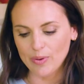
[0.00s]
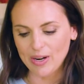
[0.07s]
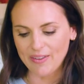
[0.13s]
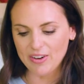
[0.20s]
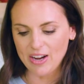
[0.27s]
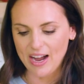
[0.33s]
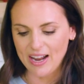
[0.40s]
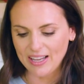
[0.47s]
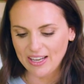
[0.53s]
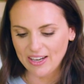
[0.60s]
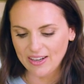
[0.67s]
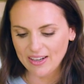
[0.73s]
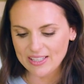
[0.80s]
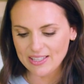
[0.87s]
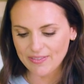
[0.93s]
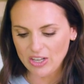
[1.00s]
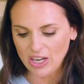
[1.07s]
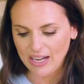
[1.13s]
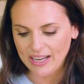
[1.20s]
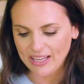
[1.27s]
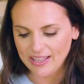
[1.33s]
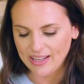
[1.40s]
what I've got here is I've
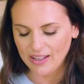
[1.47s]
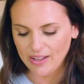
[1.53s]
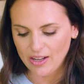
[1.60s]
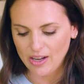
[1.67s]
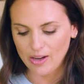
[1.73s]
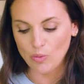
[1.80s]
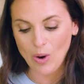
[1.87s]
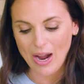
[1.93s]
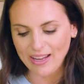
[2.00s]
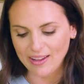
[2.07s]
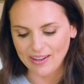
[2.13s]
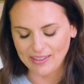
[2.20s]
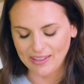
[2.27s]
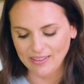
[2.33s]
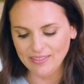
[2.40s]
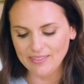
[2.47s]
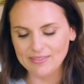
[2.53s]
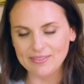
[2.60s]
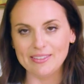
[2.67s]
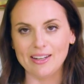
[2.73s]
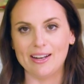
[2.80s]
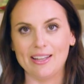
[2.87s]
got a white onion,
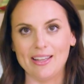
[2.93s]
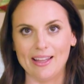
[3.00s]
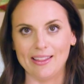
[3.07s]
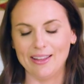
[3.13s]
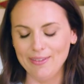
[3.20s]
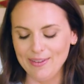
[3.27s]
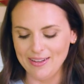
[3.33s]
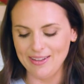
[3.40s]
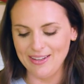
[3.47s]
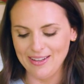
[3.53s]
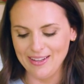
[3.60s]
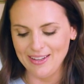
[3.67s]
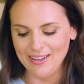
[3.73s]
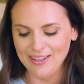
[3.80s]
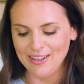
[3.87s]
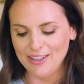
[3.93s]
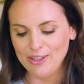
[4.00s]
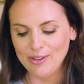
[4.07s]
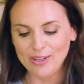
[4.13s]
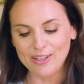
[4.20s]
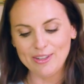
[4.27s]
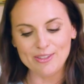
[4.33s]
not a yellow.
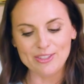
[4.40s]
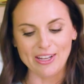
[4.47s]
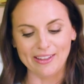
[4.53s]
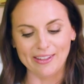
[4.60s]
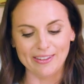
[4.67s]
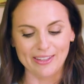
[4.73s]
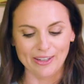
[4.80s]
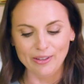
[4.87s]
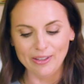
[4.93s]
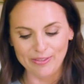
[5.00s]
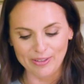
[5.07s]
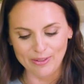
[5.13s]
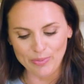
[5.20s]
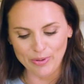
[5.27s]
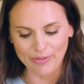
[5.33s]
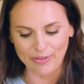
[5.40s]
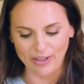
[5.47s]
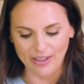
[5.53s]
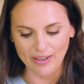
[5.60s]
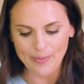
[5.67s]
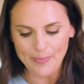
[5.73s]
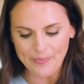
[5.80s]
You could use yellow though if you
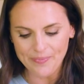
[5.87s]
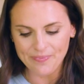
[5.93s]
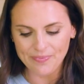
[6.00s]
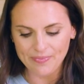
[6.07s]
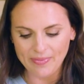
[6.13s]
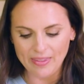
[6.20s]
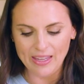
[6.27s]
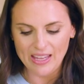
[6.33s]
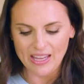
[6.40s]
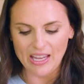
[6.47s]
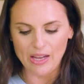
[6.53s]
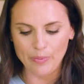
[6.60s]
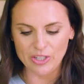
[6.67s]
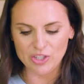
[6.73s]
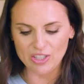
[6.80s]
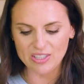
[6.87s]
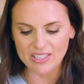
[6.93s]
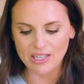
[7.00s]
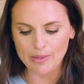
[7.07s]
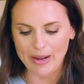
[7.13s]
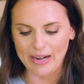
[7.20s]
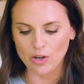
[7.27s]
prefer. And we just
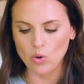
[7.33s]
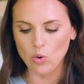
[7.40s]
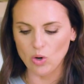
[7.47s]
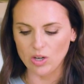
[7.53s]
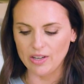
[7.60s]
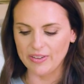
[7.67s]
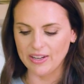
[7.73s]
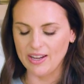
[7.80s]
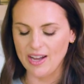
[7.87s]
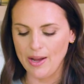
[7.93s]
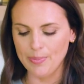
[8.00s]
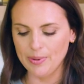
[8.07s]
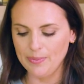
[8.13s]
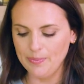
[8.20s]
need about 1/4 cup.